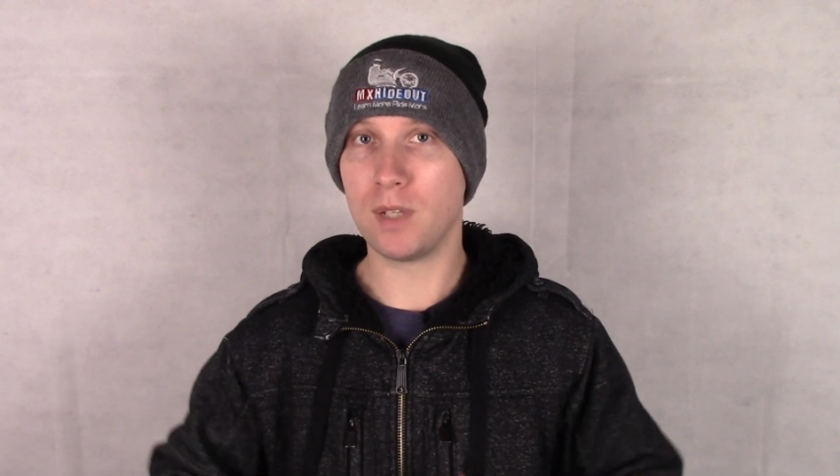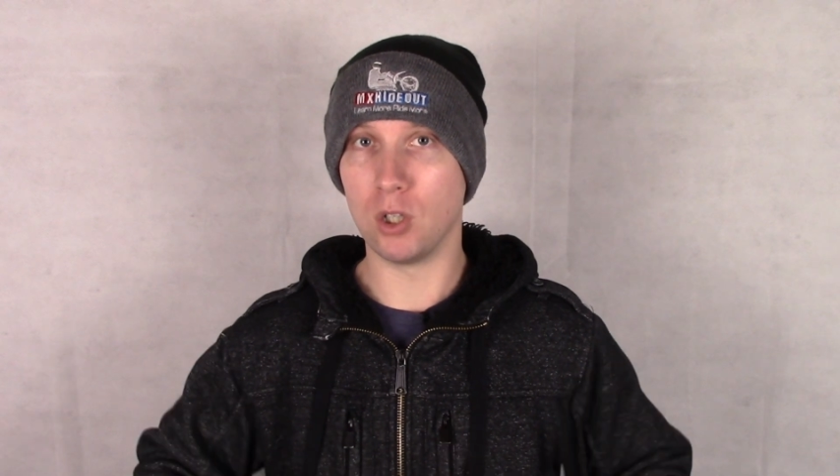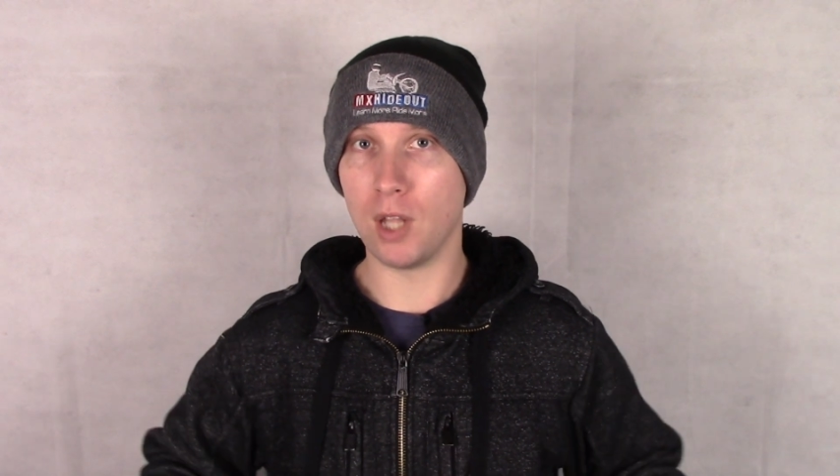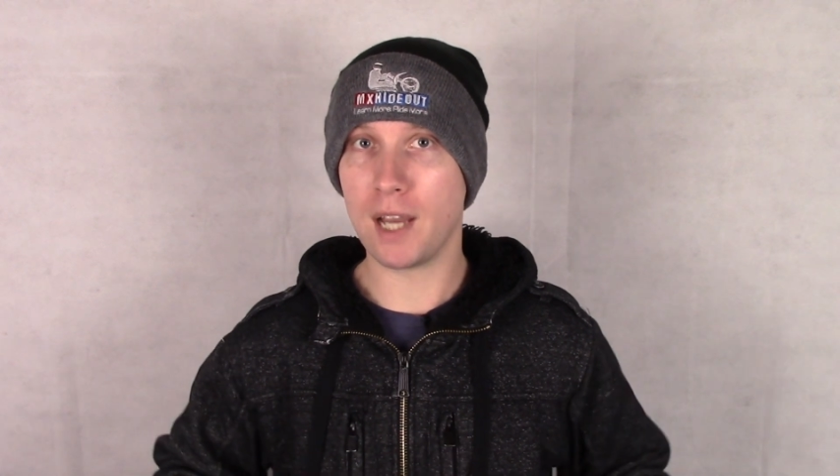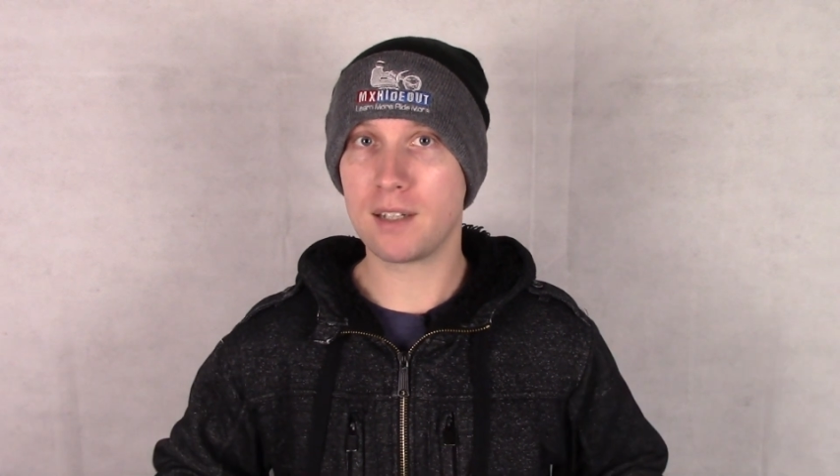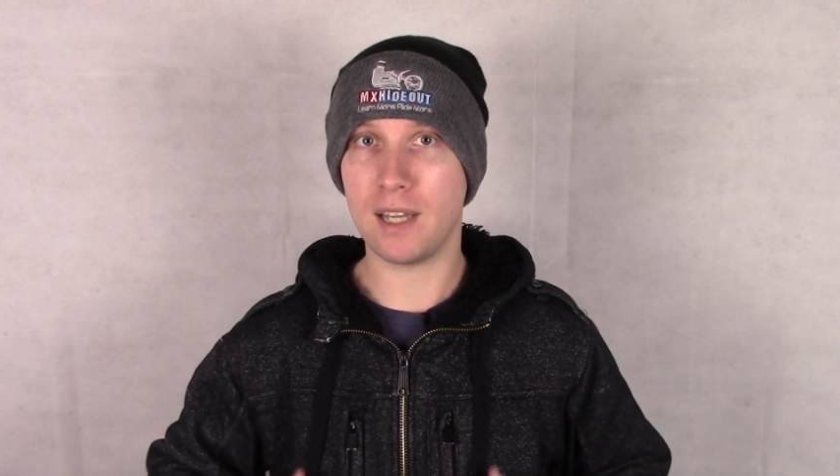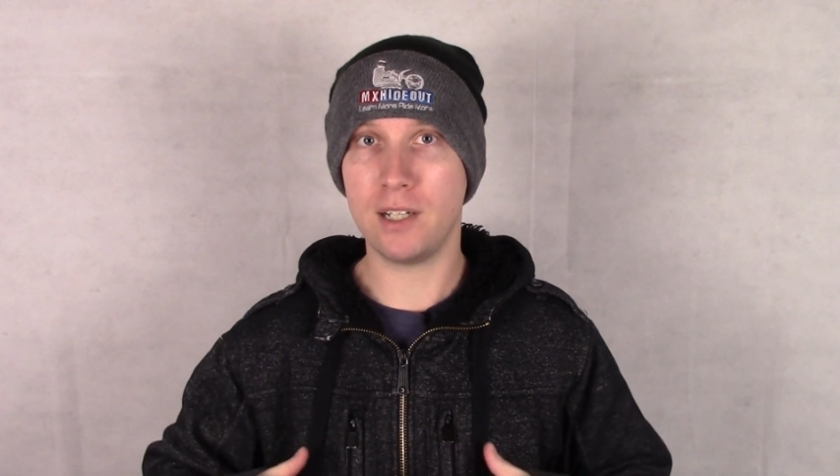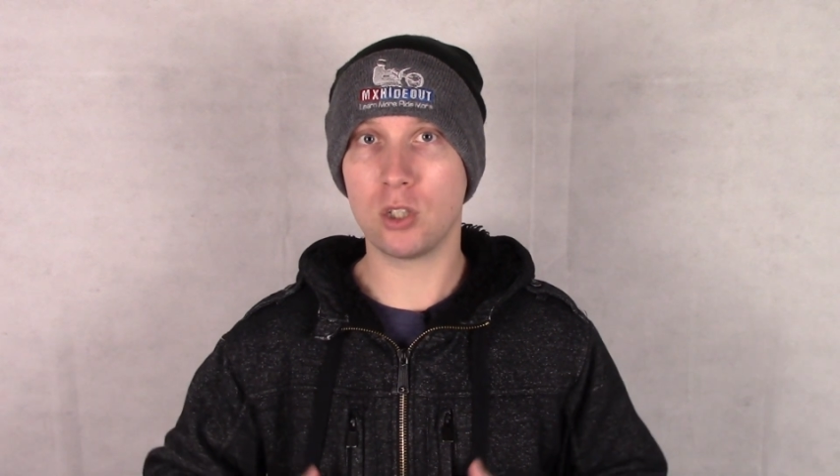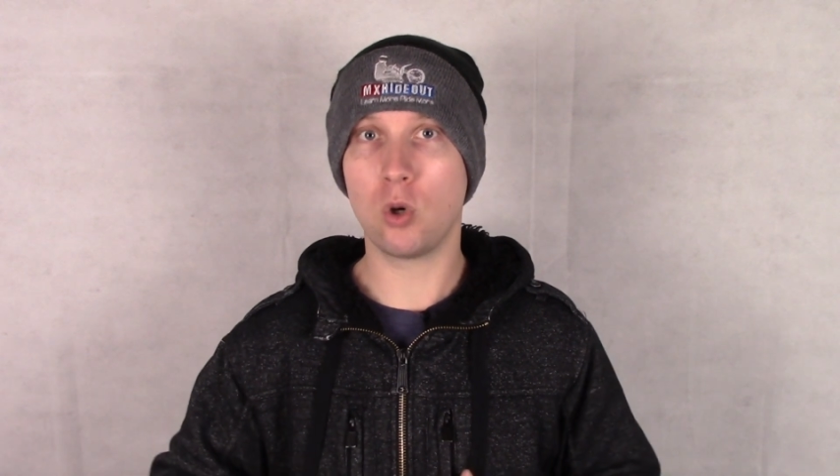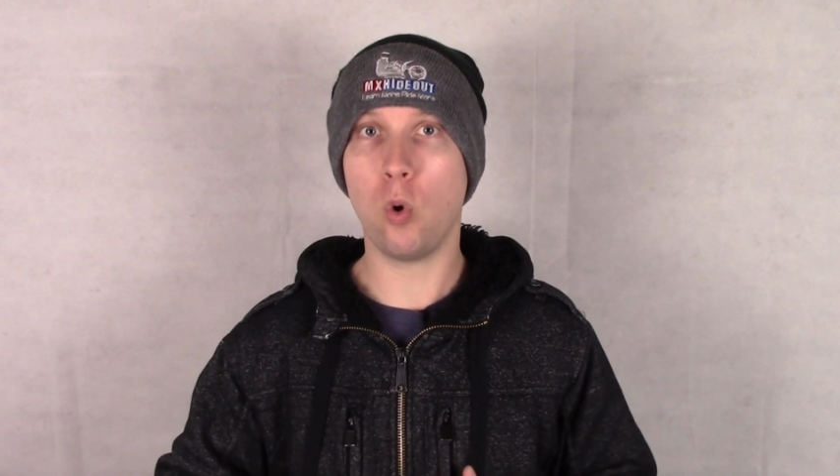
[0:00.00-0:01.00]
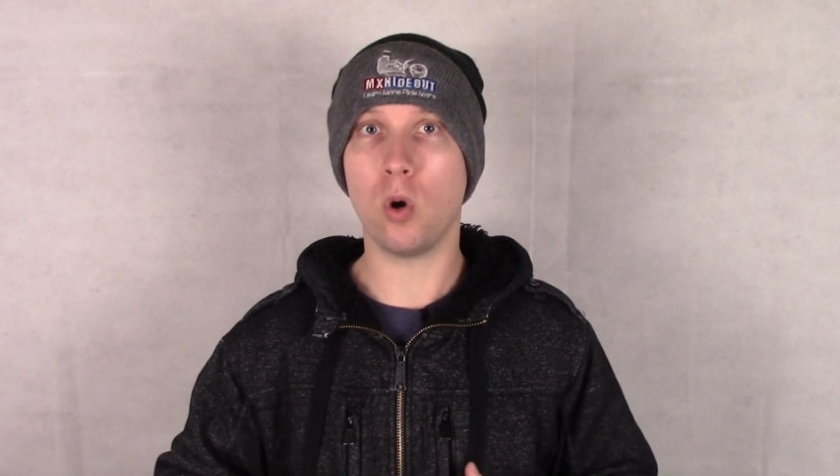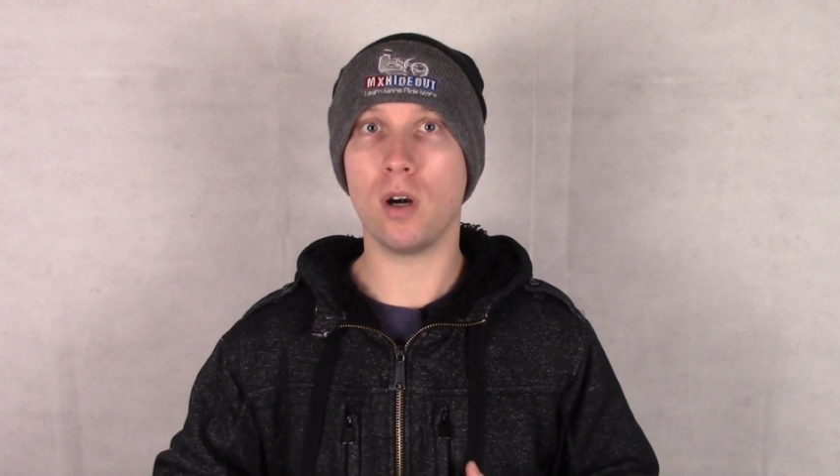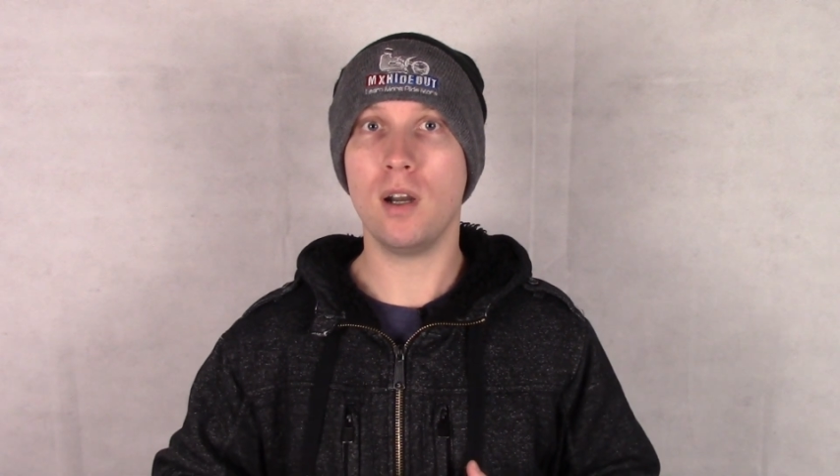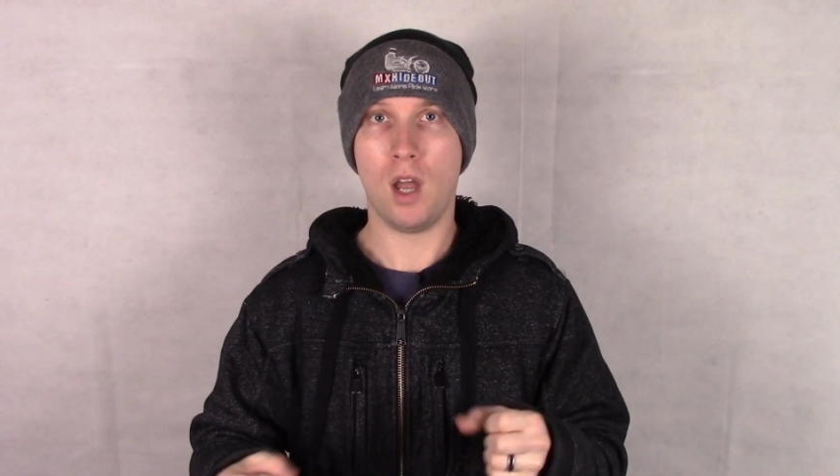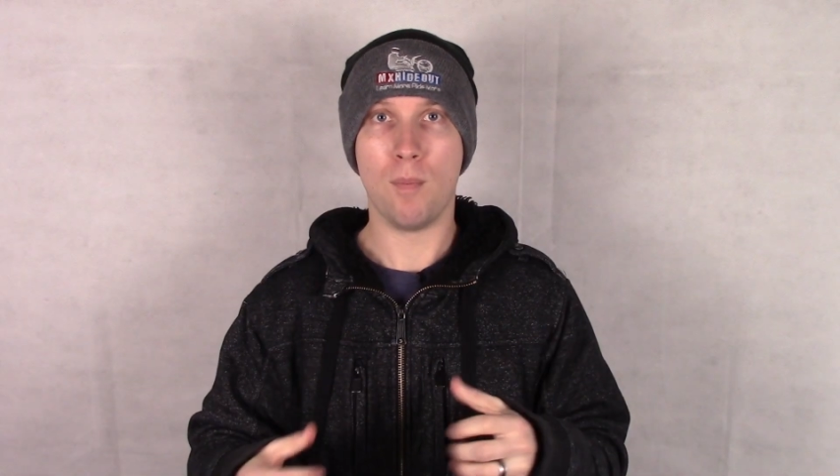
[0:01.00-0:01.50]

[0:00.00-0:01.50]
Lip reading: your legs and your core,